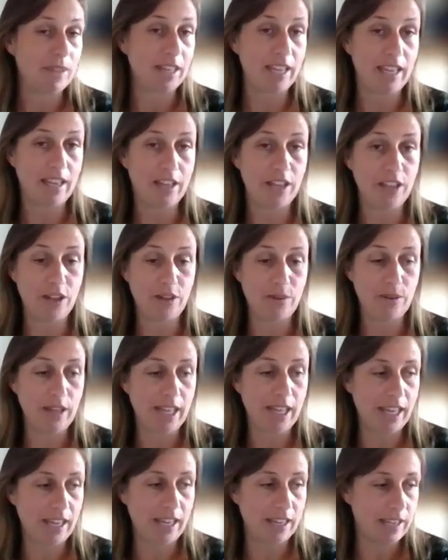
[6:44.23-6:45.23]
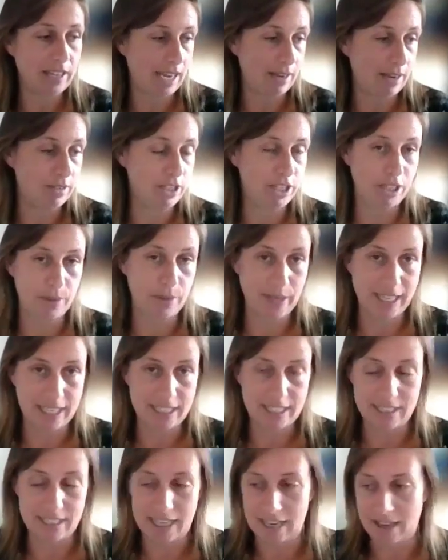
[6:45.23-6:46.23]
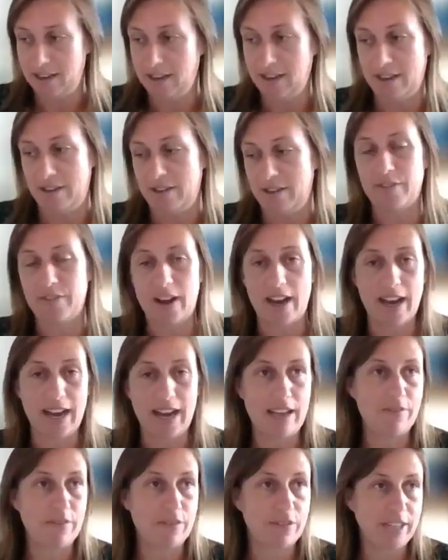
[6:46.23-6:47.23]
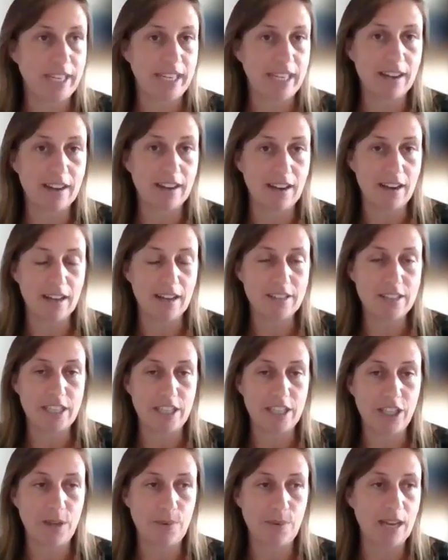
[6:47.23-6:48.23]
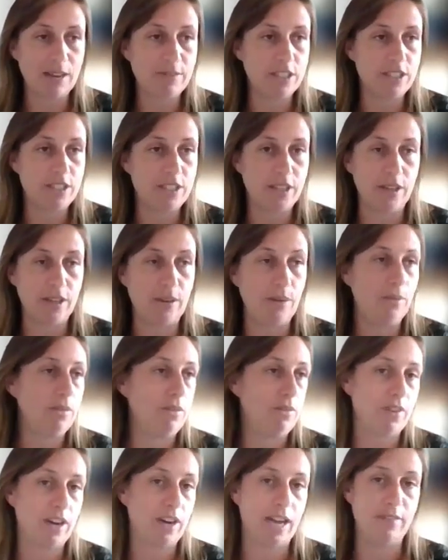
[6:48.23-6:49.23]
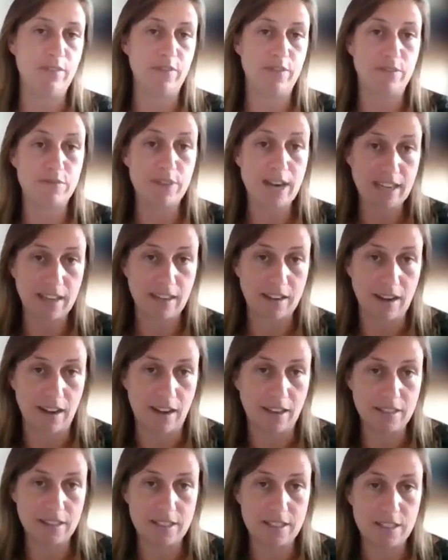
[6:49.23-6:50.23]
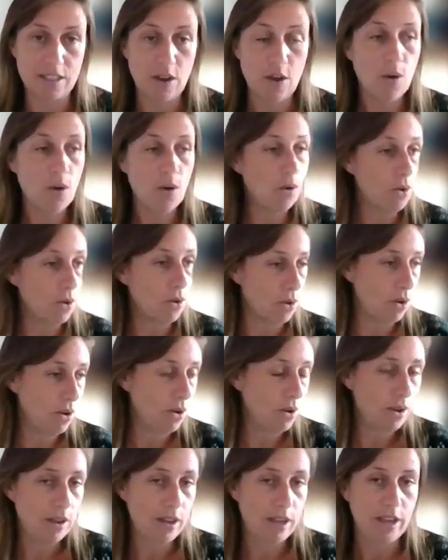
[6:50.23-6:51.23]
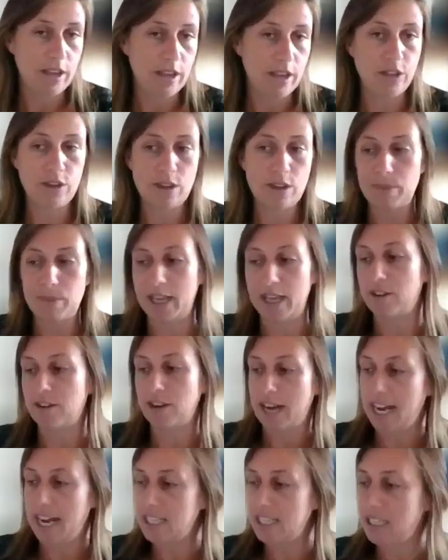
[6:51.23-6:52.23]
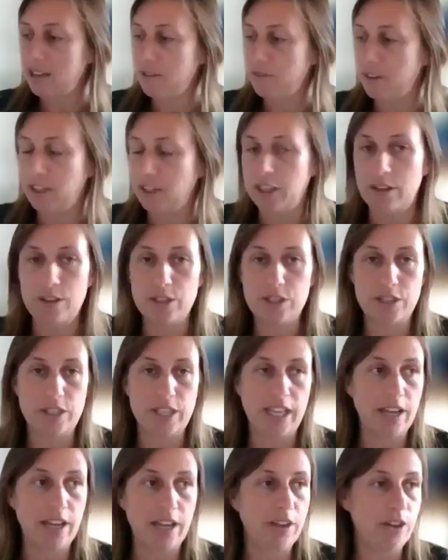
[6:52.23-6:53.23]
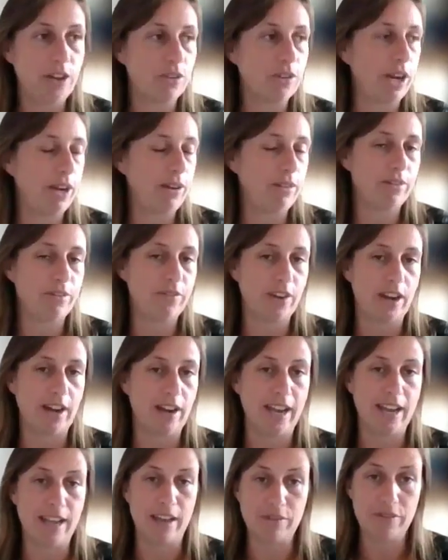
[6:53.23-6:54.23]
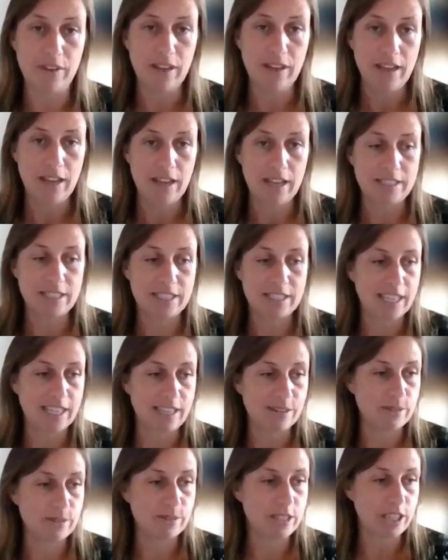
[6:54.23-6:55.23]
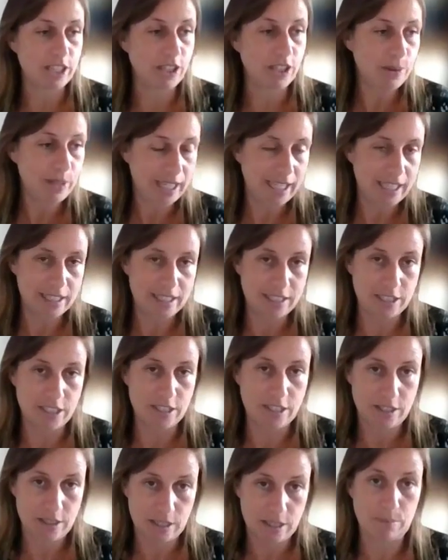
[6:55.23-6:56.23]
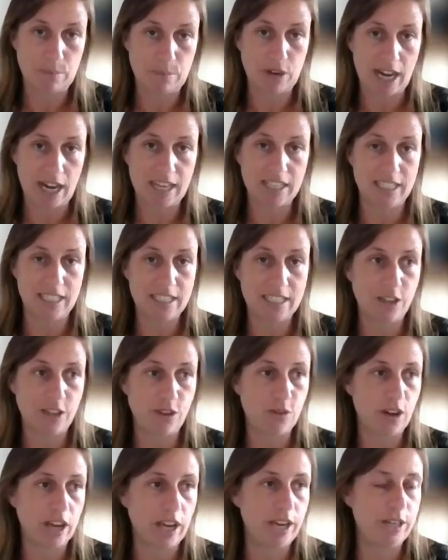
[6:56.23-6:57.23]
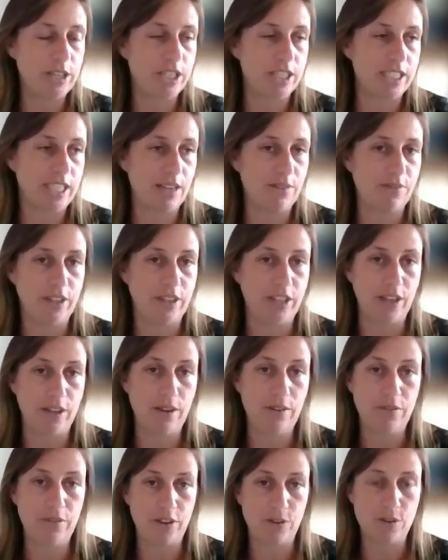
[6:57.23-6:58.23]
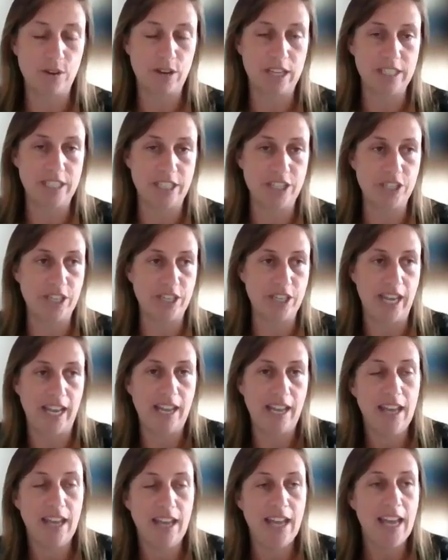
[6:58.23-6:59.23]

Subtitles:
he can have to do his 5 green cards and you have to do 5 of the red cards. Or you can be creative and use your own 5 skills that you need to practice that your coach has given you for your conditioning.